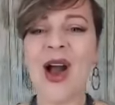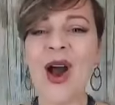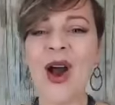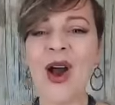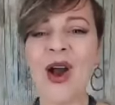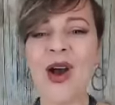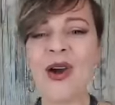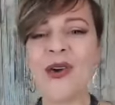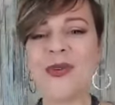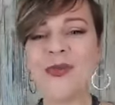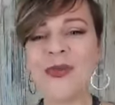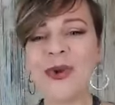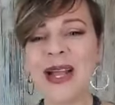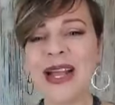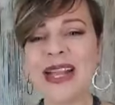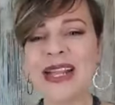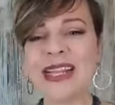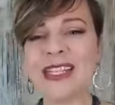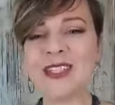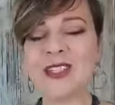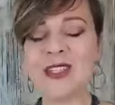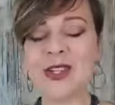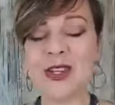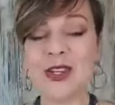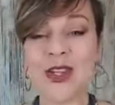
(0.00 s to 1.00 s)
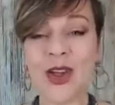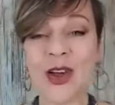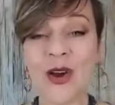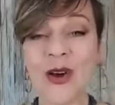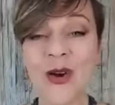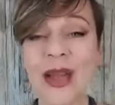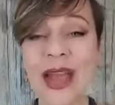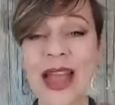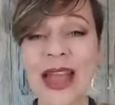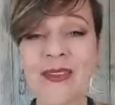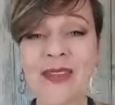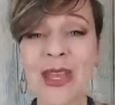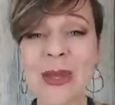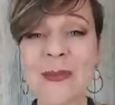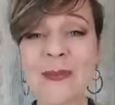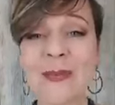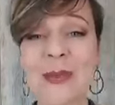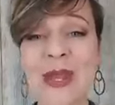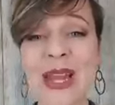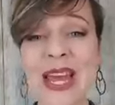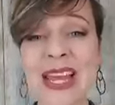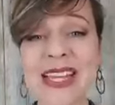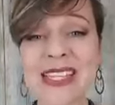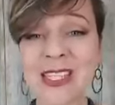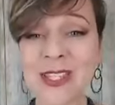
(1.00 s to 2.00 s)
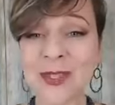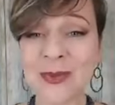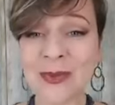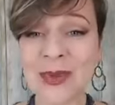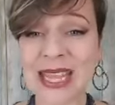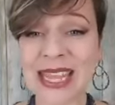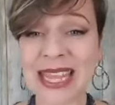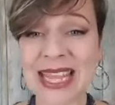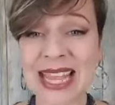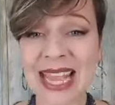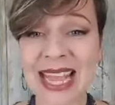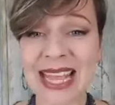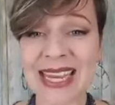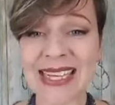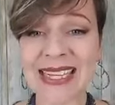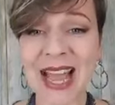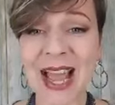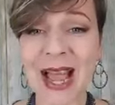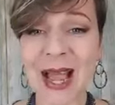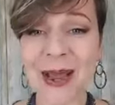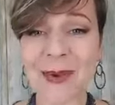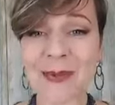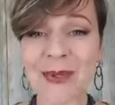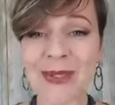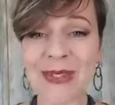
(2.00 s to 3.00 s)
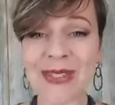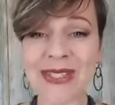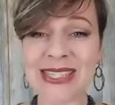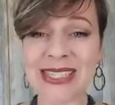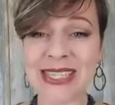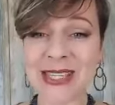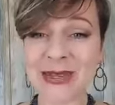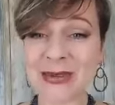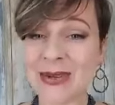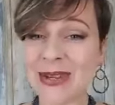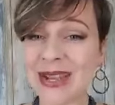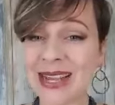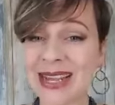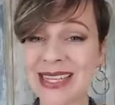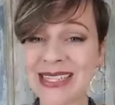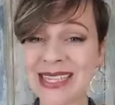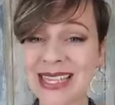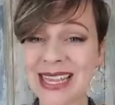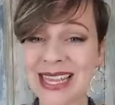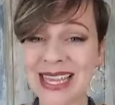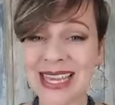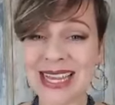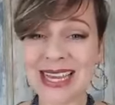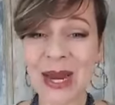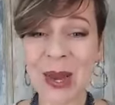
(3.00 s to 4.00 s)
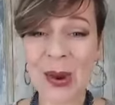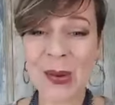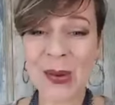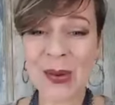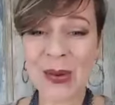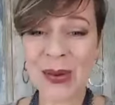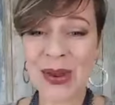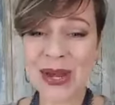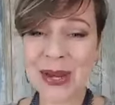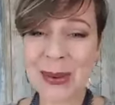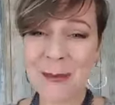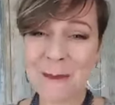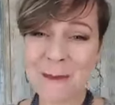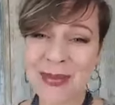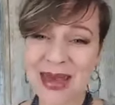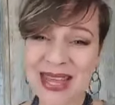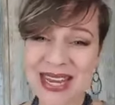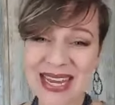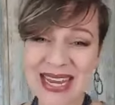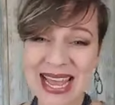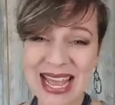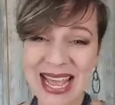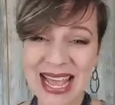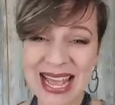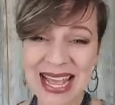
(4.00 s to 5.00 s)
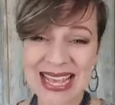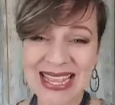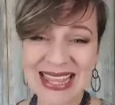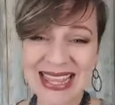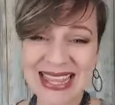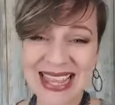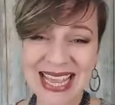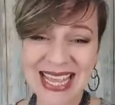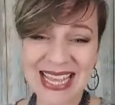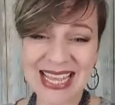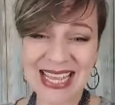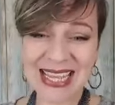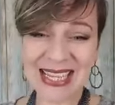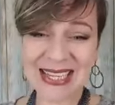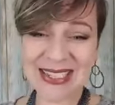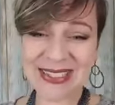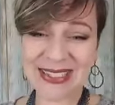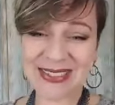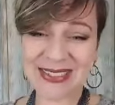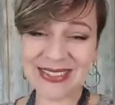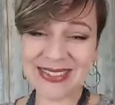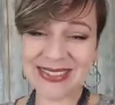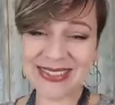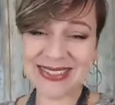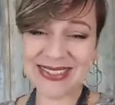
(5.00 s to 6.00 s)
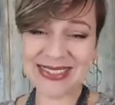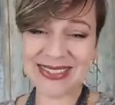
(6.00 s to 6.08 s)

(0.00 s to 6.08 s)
All right. So y'all have a blessed weekend. I will see you guys again on Monday. Thank you.